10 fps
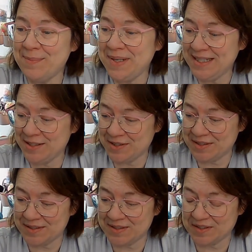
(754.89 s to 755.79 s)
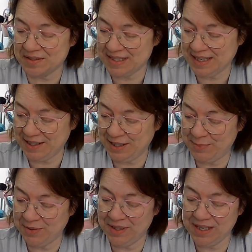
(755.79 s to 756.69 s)
me tell you
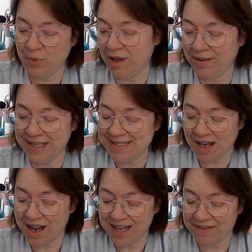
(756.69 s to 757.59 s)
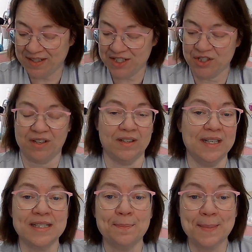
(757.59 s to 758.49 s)
about, I love this yarn.
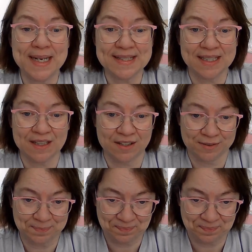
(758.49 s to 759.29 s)
It's amazing yarn.